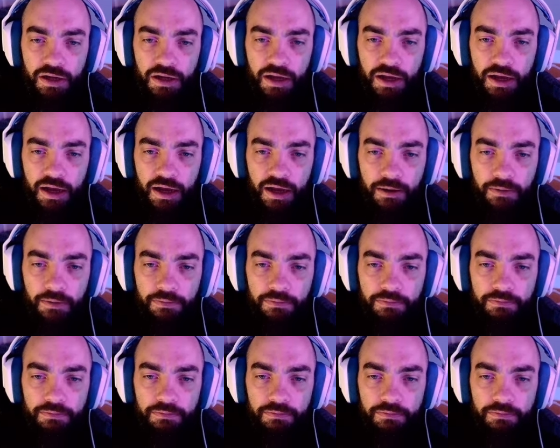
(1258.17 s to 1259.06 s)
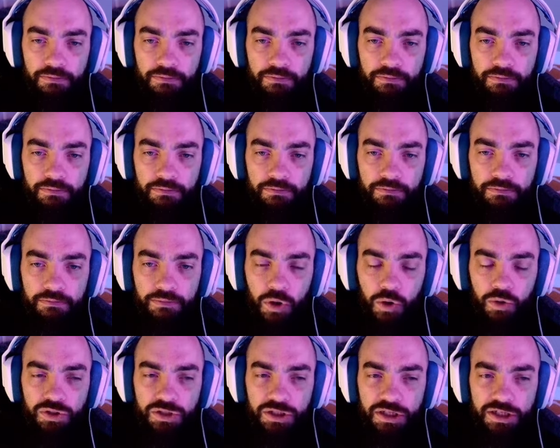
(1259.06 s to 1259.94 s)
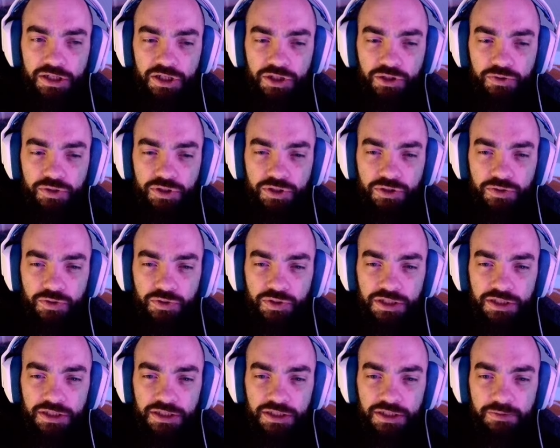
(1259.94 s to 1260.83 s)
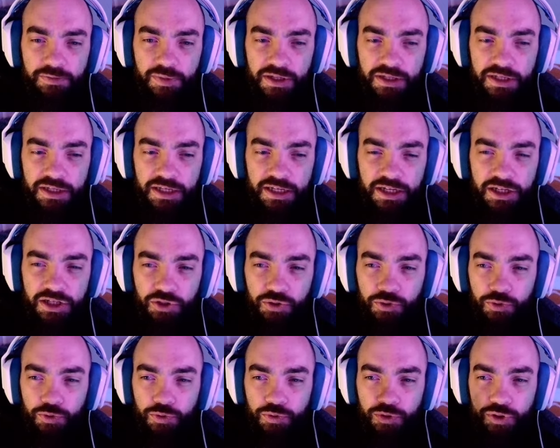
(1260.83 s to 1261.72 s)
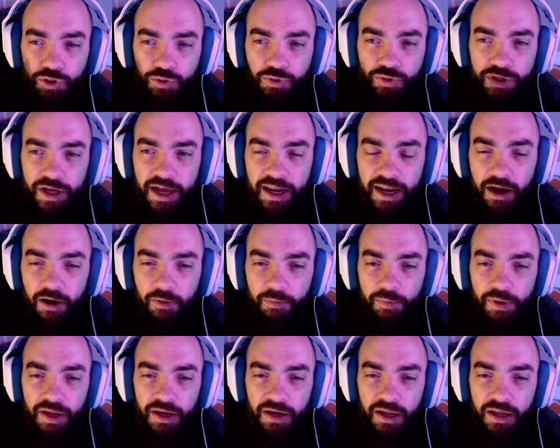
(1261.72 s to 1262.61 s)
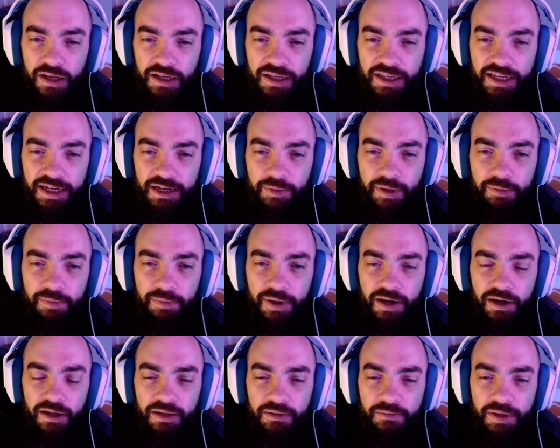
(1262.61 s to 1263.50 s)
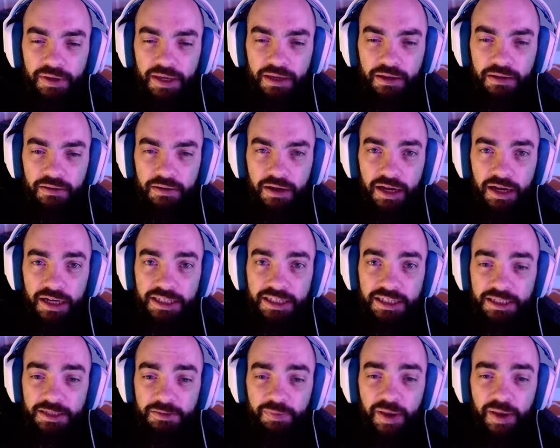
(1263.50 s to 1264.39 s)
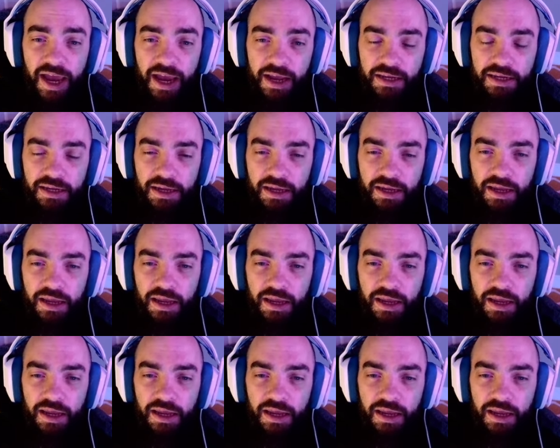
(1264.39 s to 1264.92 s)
Um, mostly due to his ability to do that hairpin a little bit better than me. I suspect